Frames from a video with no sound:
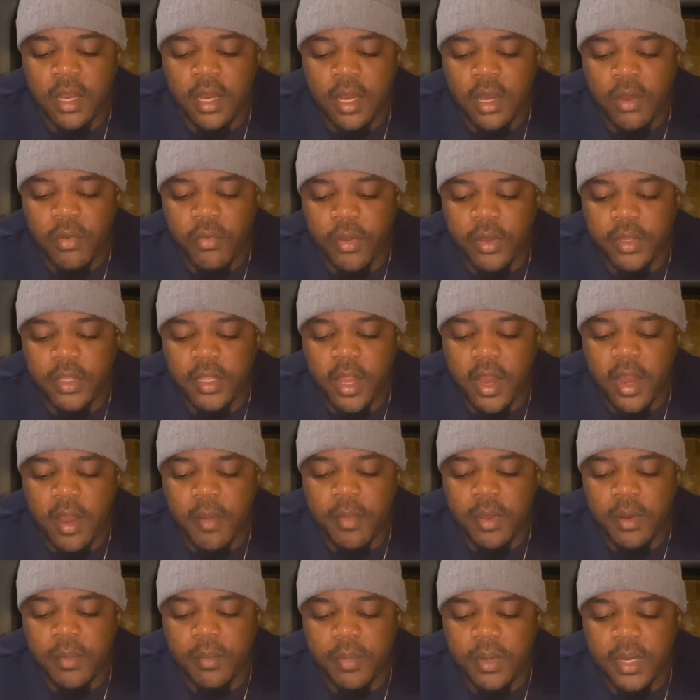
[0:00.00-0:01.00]

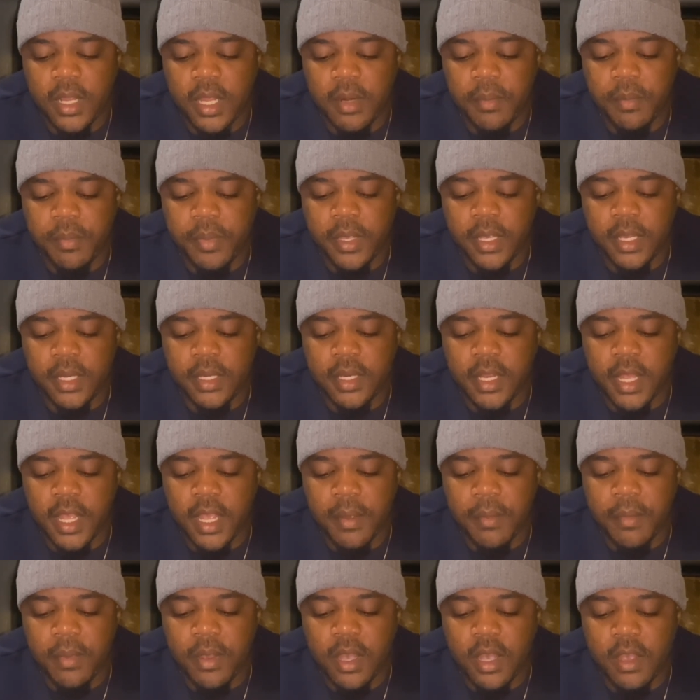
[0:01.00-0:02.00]
retirement plan, paid
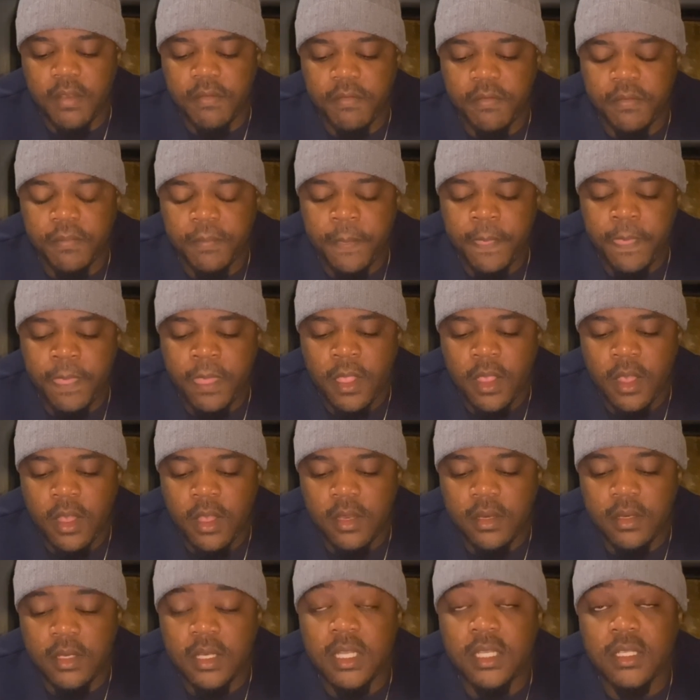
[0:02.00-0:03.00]
time off.
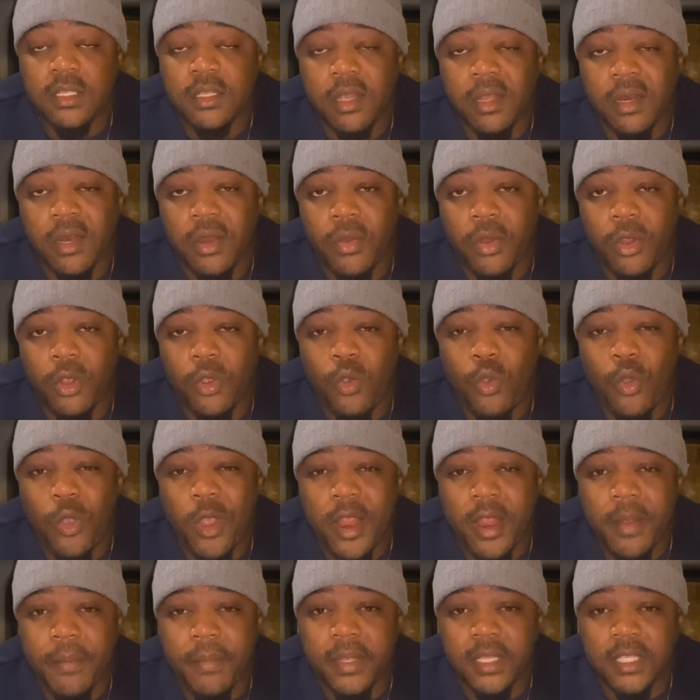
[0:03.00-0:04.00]
These are the
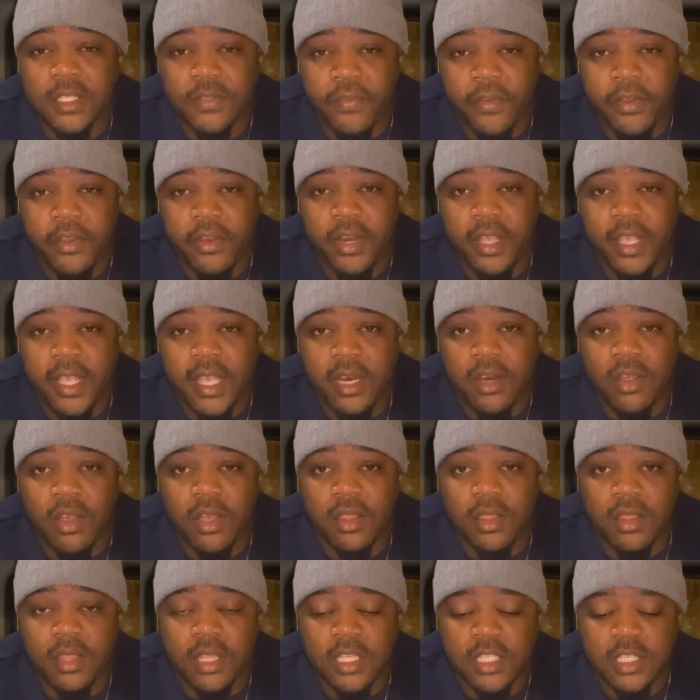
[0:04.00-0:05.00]
requirements for you to get
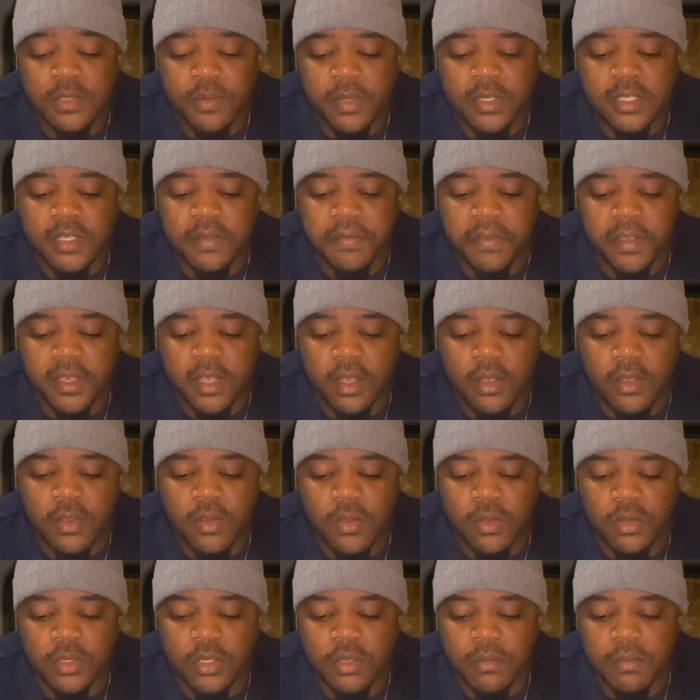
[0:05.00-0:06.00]
on this specific
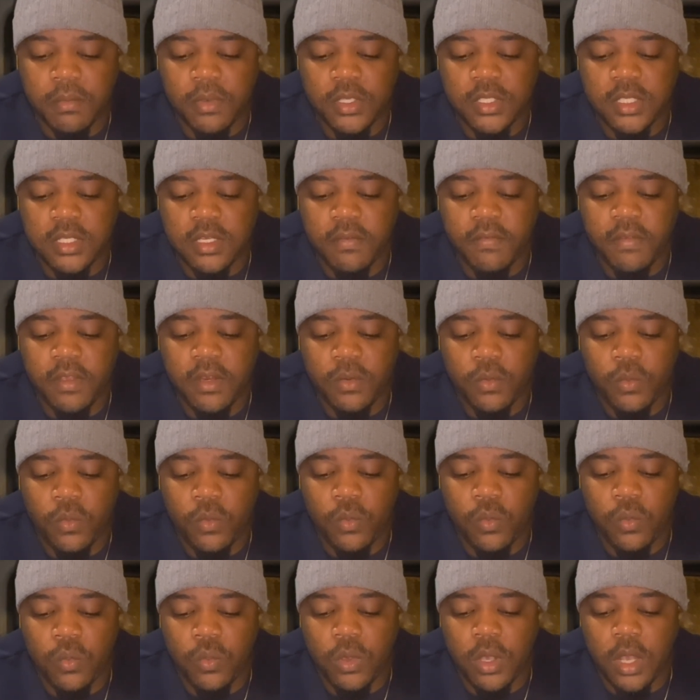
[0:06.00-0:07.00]
account. You must live in
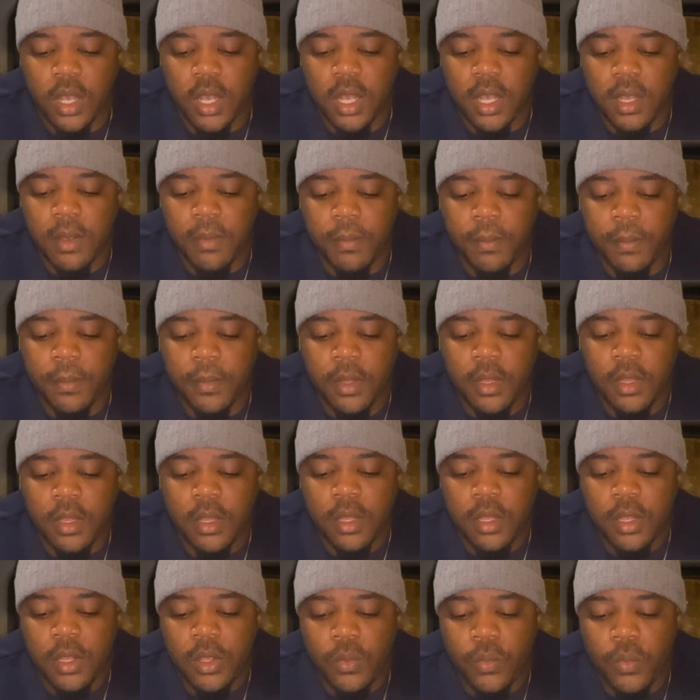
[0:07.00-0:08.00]

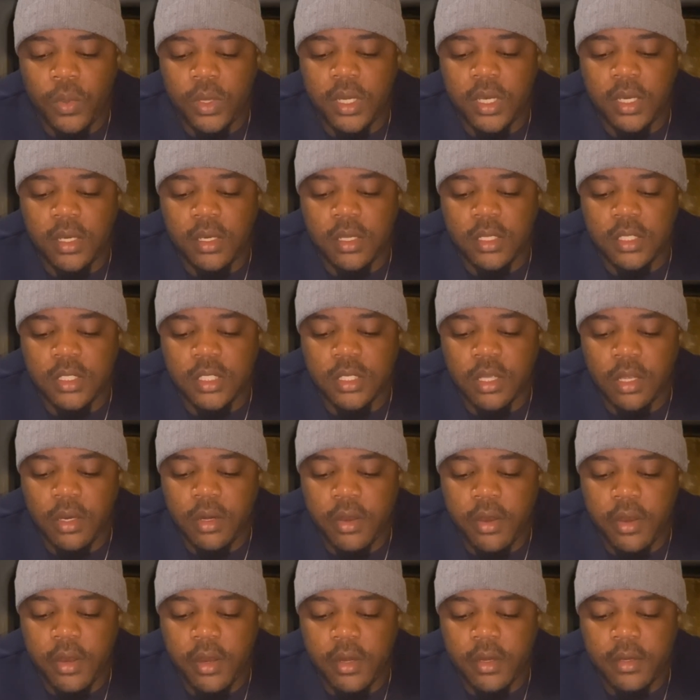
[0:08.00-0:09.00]
within the
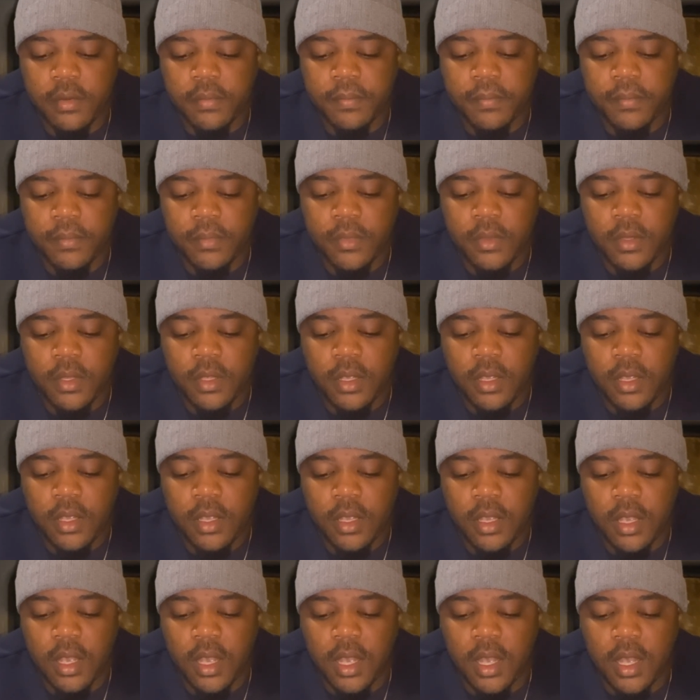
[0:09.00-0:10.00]
southern
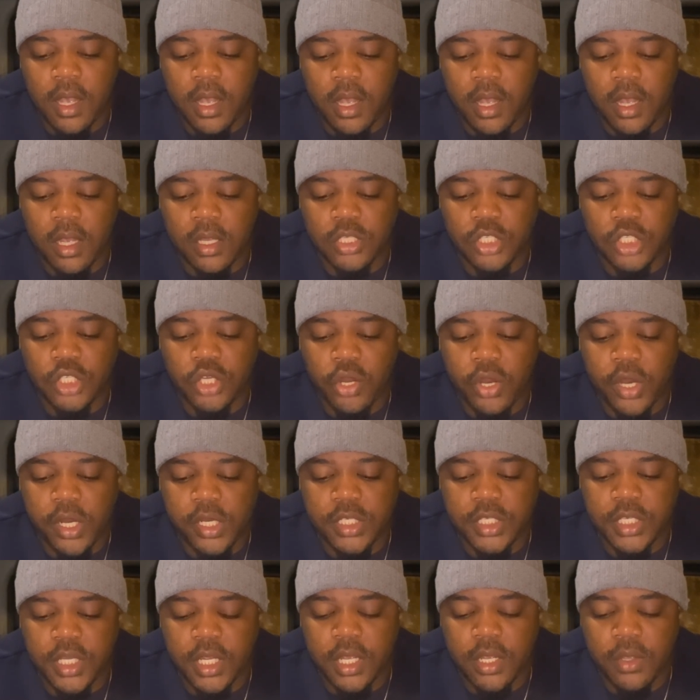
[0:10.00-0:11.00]

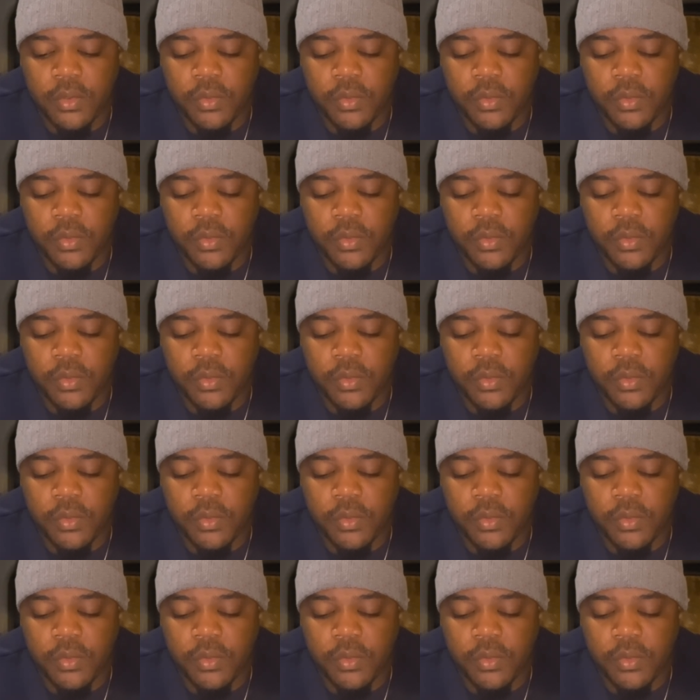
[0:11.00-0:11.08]
Georgia,